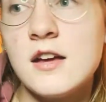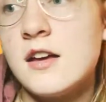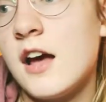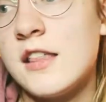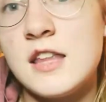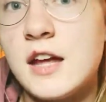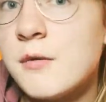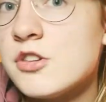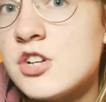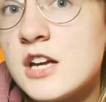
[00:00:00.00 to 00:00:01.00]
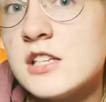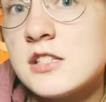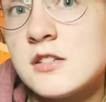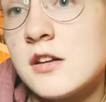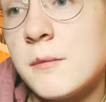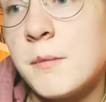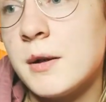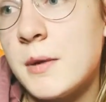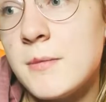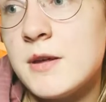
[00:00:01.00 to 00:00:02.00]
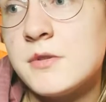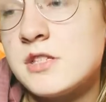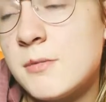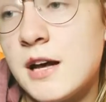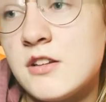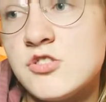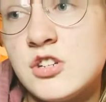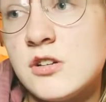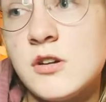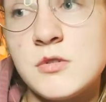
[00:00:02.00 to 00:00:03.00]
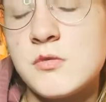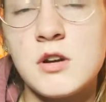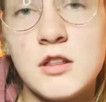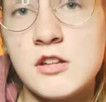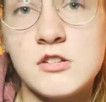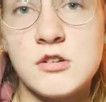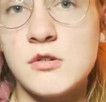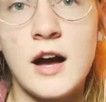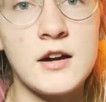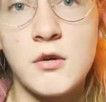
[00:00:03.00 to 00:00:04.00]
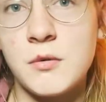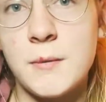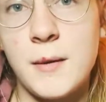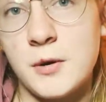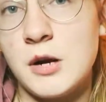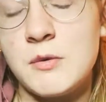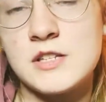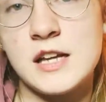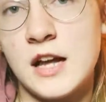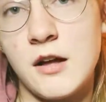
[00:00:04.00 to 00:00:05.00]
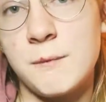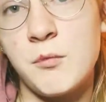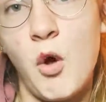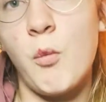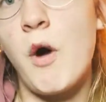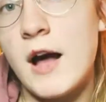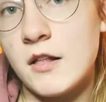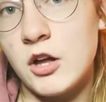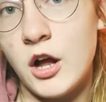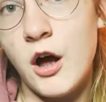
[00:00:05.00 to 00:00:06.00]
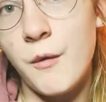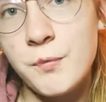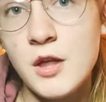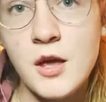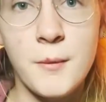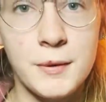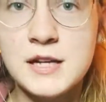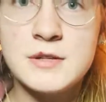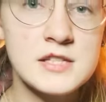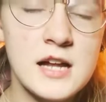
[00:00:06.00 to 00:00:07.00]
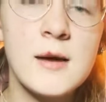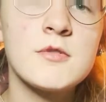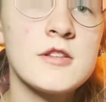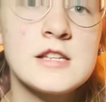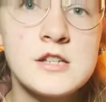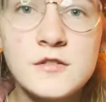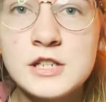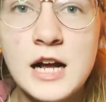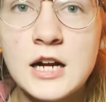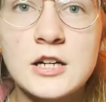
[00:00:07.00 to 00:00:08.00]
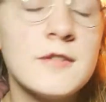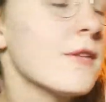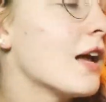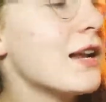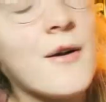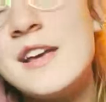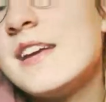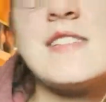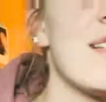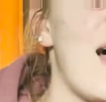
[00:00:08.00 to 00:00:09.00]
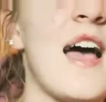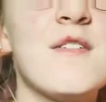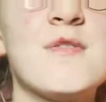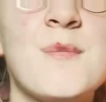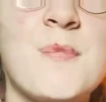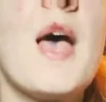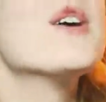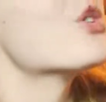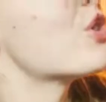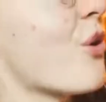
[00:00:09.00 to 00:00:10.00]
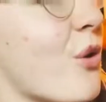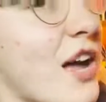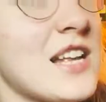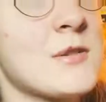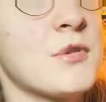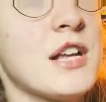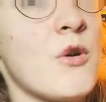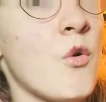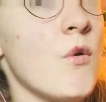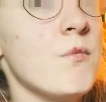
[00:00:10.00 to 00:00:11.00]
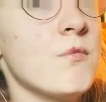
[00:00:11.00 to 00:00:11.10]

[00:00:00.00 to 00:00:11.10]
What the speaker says: I think it was Jace, but maybe it was Sebastian. It was one of the two. I don't remember. It was like a while ago. But he was stabbed with a silver dagger, and now he's alive. So that's pretty cool.